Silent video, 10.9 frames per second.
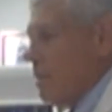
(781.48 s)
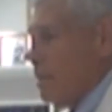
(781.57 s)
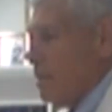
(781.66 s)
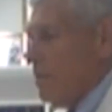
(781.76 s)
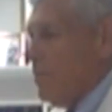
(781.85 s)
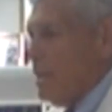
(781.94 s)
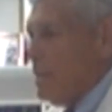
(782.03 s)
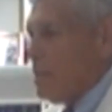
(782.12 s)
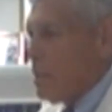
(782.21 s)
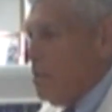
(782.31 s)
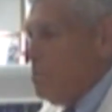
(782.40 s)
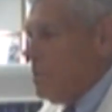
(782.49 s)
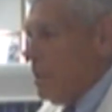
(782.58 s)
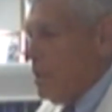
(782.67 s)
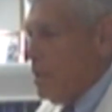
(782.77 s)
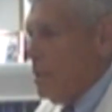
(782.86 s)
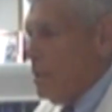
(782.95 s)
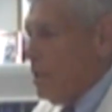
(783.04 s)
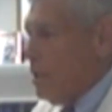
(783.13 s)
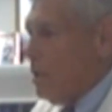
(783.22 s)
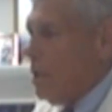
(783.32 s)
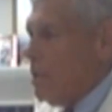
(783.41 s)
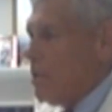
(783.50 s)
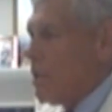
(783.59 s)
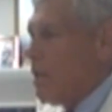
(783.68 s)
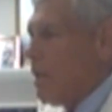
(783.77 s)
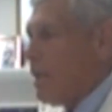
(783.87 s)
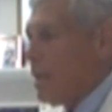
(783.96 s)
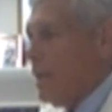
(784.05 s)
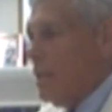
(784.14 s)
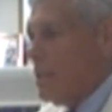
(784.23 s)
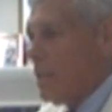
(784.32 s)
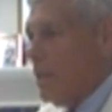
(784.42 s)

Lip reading: The device comes in a hard case,